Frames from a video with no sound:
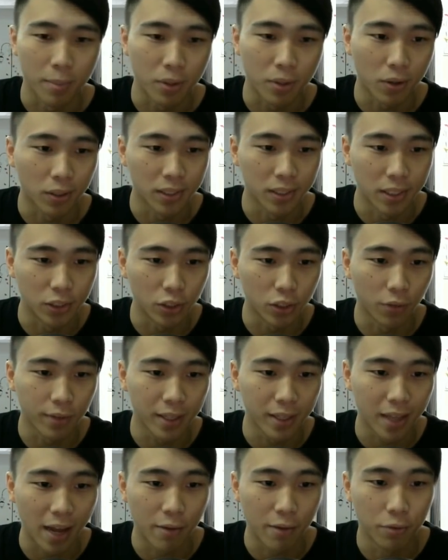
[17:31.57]
Because
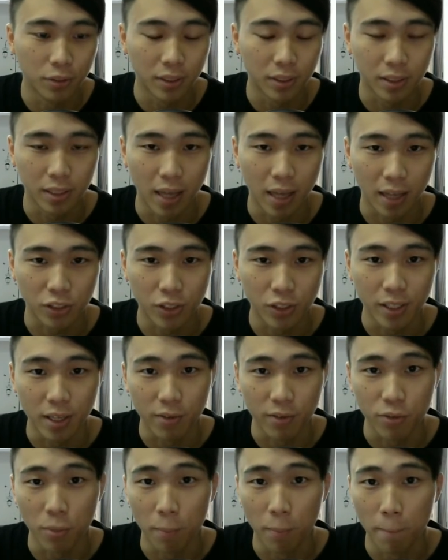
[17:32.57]
dissolving light runes actually
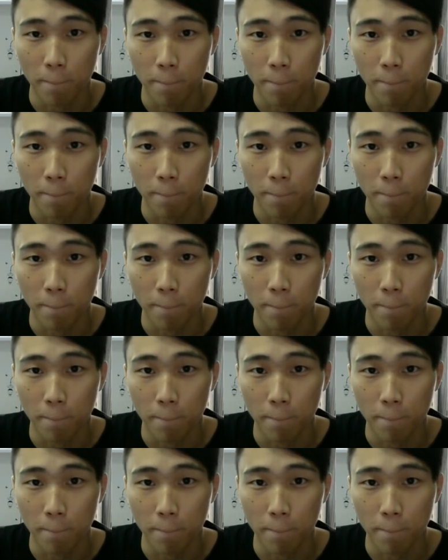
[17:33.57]
give you